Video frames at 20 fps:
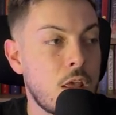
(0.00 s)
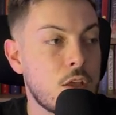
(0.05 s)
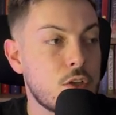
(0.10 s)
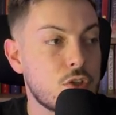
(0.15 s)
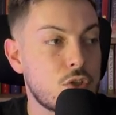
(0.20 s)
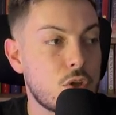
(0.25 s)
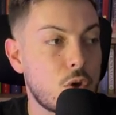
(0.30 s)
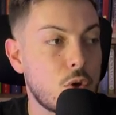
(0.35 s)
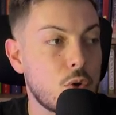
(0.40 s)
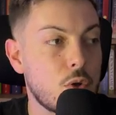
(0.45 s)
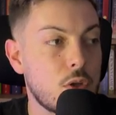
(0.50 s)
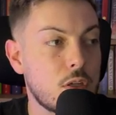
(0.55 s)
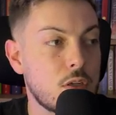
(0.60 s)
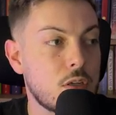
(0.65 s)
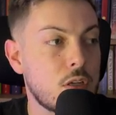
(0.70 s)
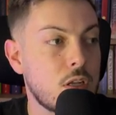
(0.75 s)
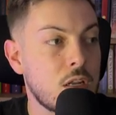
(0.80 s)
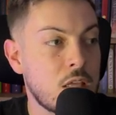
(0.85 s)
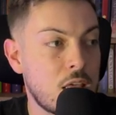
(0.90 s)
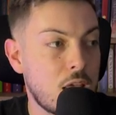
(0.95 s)
So
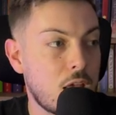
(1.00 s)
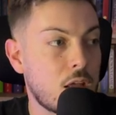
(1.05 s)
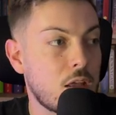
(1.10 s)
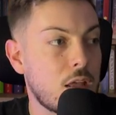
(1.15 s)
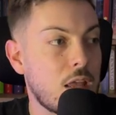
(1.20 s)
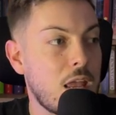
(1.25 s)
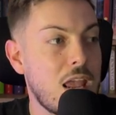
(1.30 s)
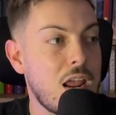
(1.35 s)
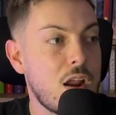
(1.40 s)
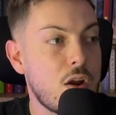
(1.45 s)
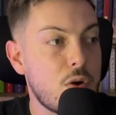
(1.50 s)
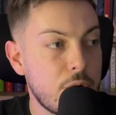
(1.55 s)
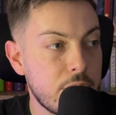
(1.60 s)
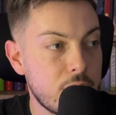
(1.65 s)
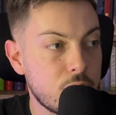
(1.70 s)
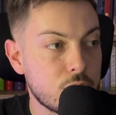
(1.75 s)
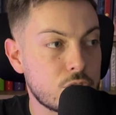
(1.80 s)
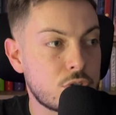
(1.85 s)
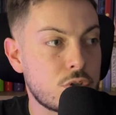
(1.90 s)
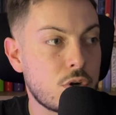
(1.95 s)
here,
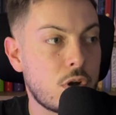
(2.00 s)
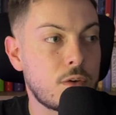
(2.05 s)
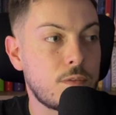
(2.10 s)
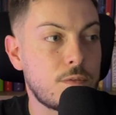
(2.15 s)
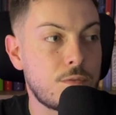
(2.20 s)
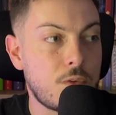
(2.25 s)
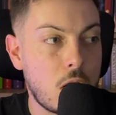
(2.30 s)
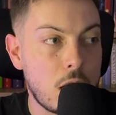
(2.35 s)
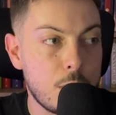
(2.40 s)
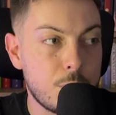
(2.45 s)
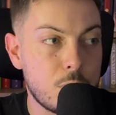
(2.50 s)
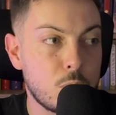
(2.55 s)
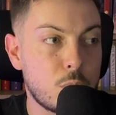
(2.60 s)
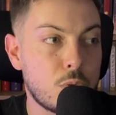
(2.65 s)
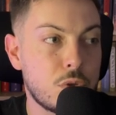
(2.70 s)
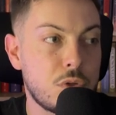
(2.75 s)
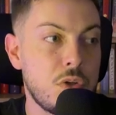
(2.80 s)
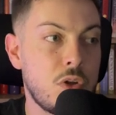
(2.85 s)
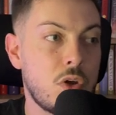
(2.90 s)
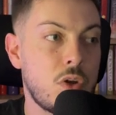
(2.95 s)
aerial shot, vibrant
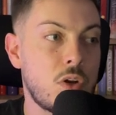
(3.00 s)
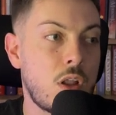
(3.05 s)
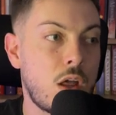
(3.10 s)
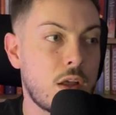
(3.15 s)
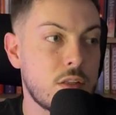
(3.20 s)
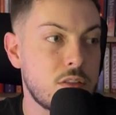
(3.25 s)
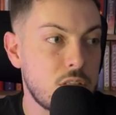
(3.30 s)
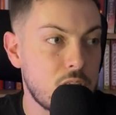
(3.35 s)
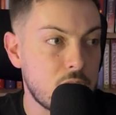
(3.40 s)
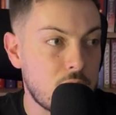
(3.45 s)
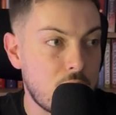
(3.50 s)
with neon lighting.